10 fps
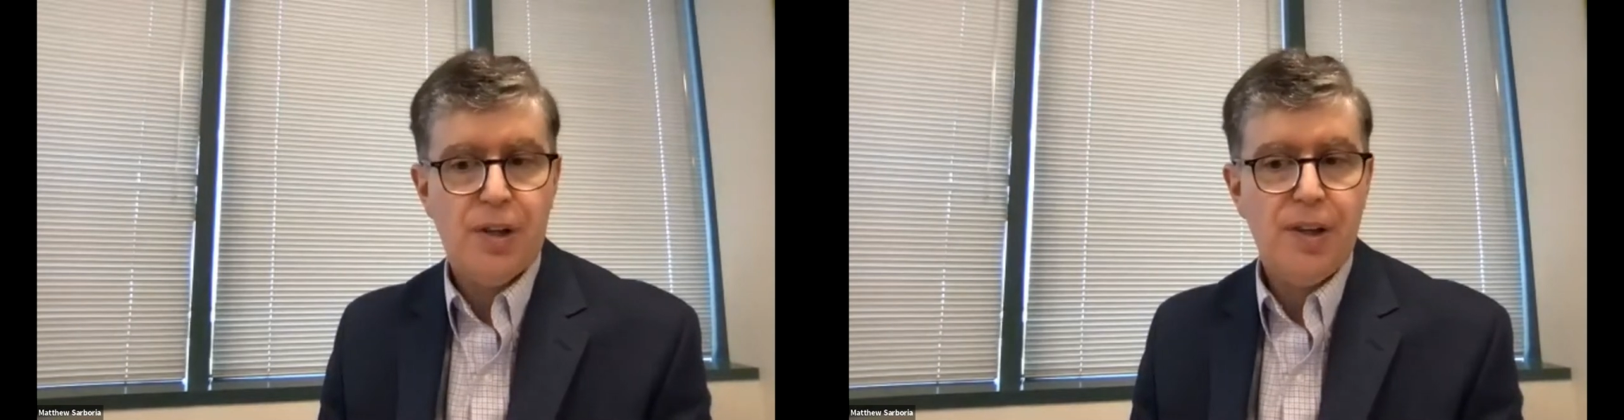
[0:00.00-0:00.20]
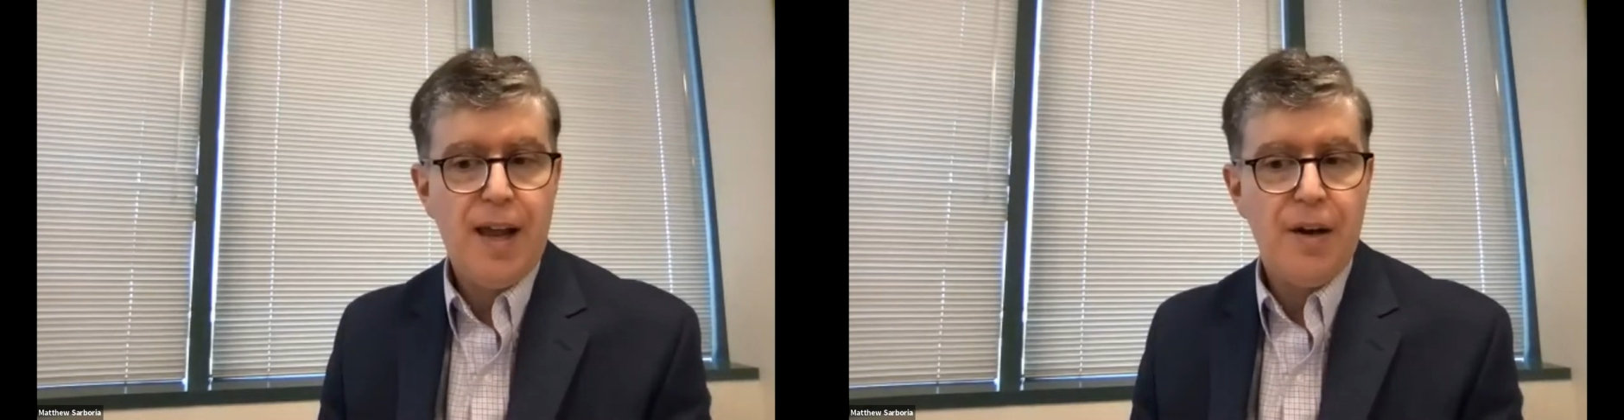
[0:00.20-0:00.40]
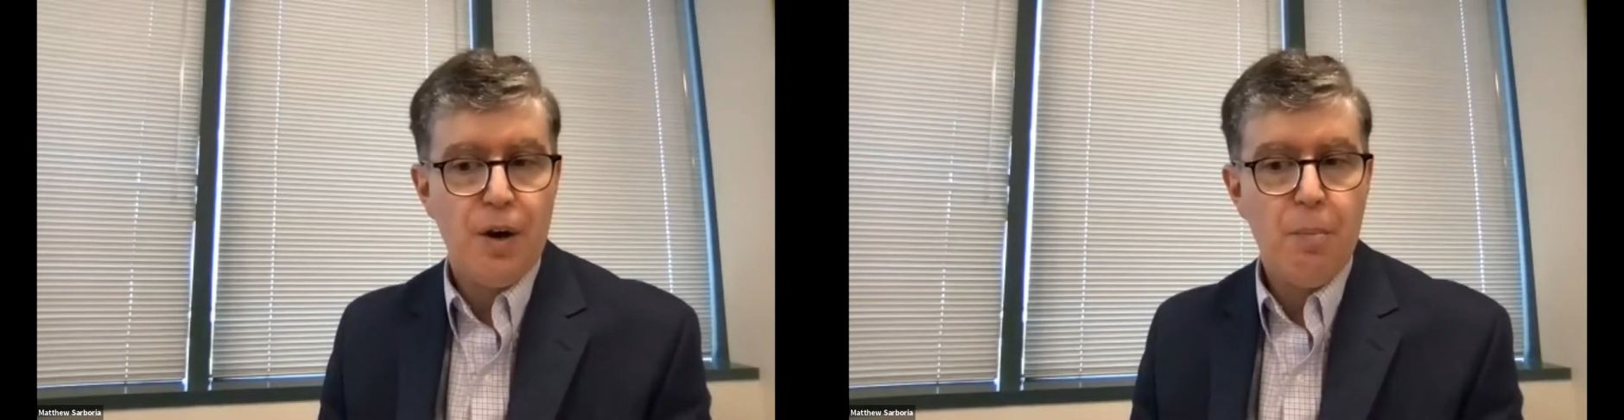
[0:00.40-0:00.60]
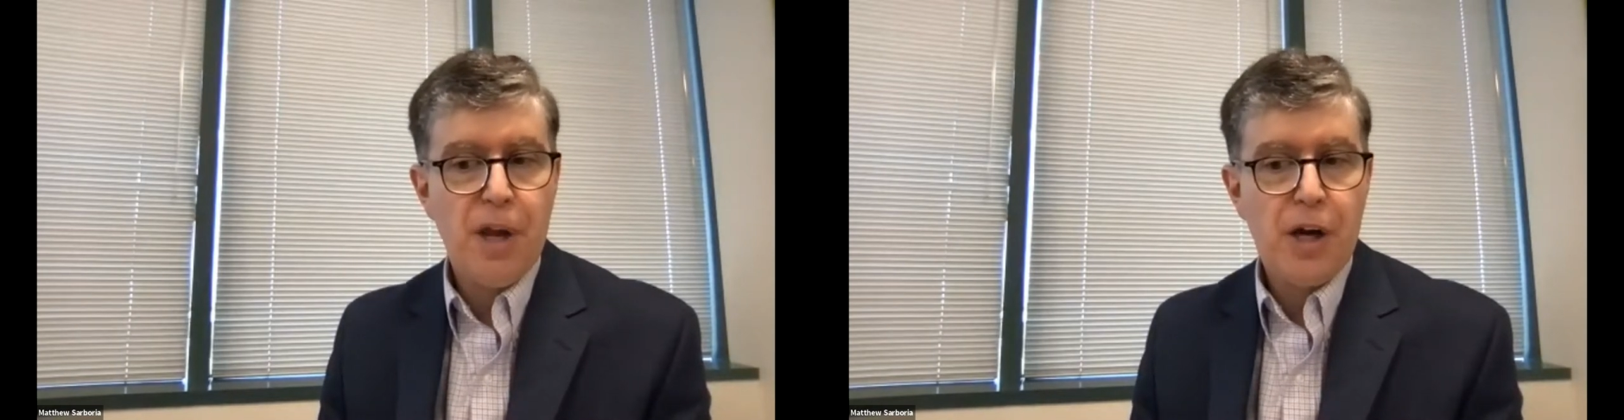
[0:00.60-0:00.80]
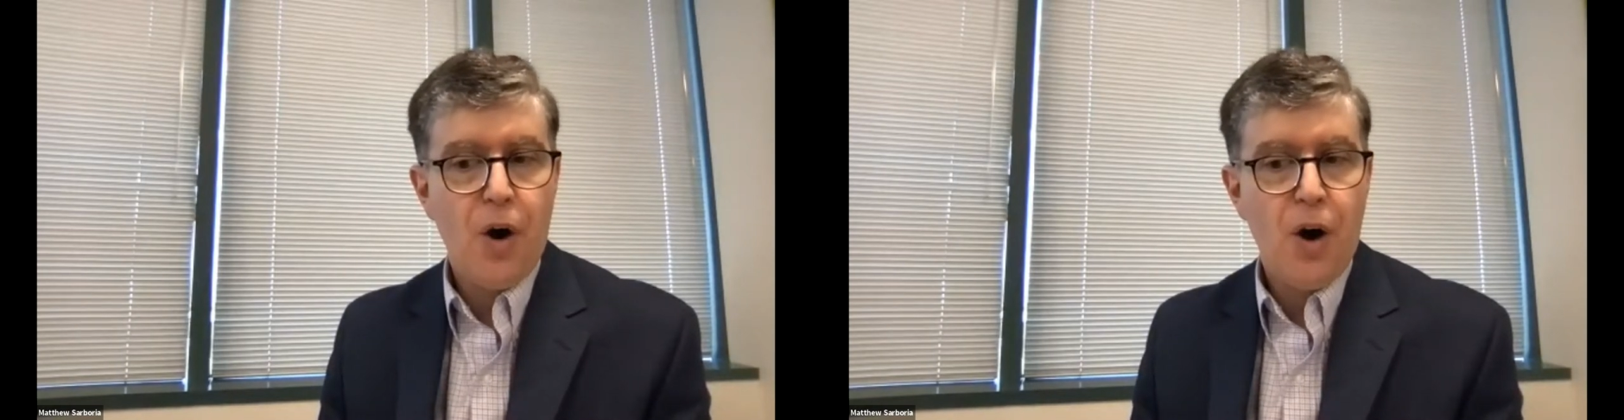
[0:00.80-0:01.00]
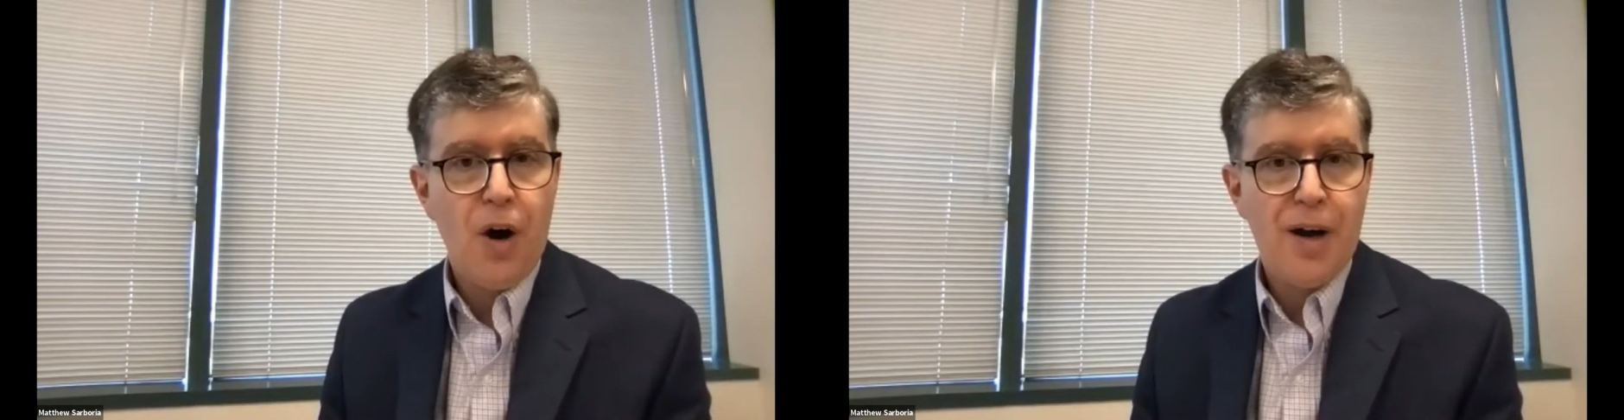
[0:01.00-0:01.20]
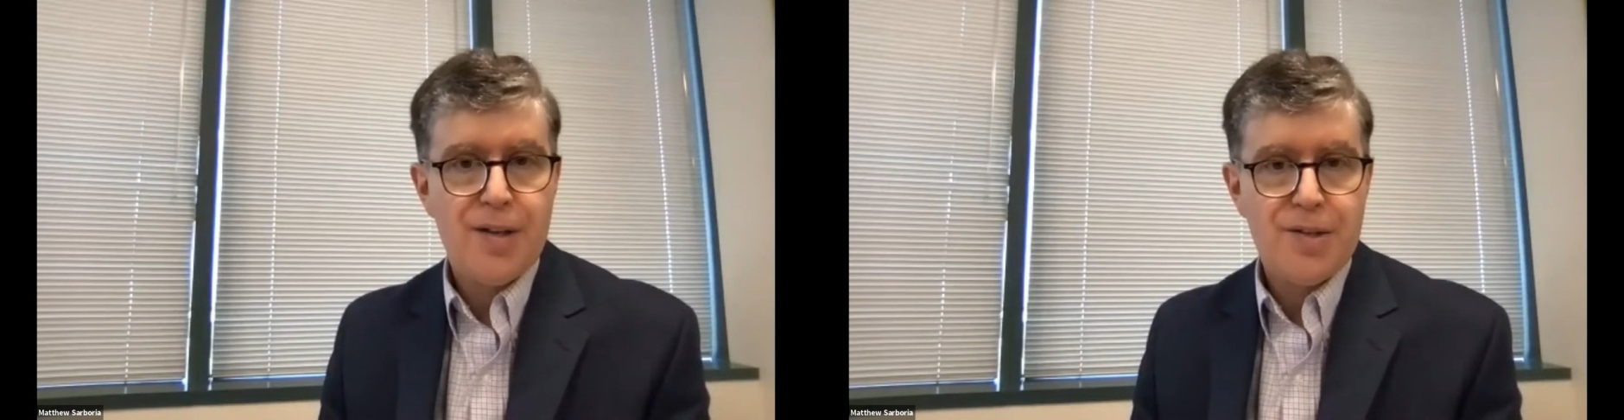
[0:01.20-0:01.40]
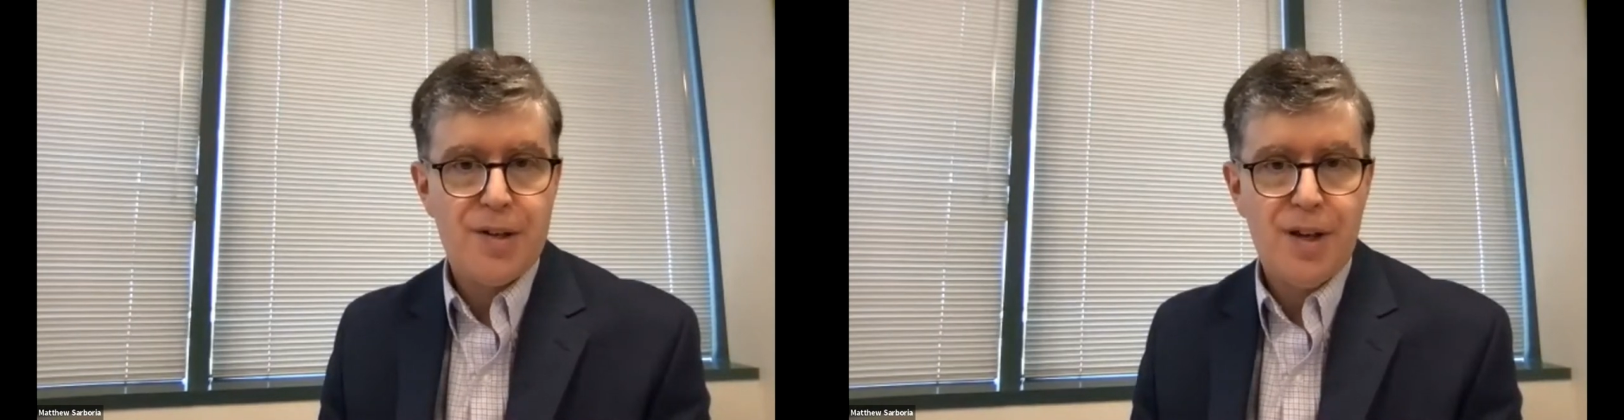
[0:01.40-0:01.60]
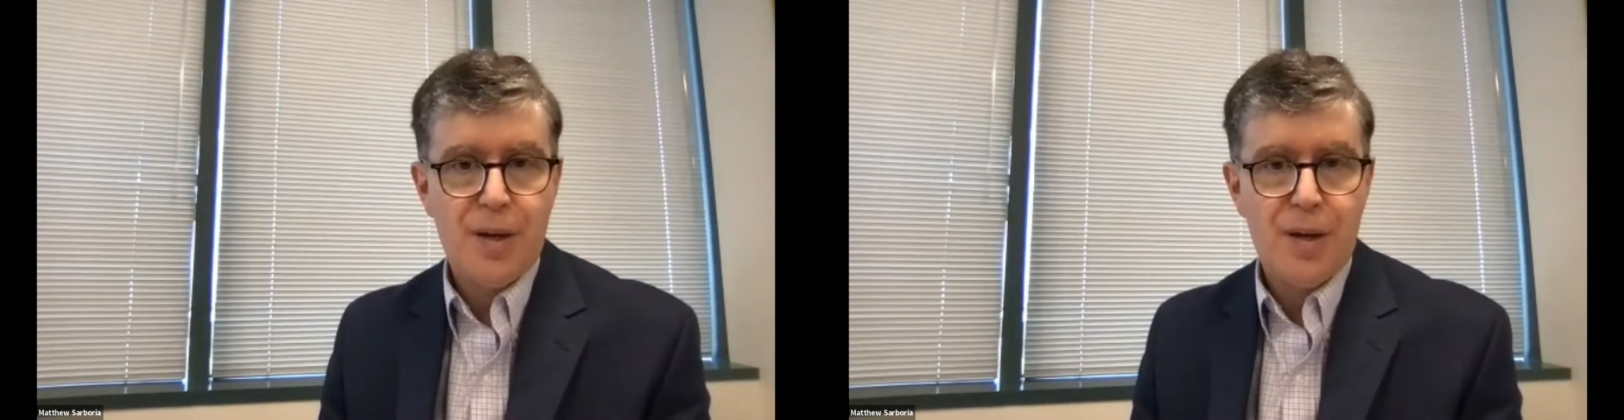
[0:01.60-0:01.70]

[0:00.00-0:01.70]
later because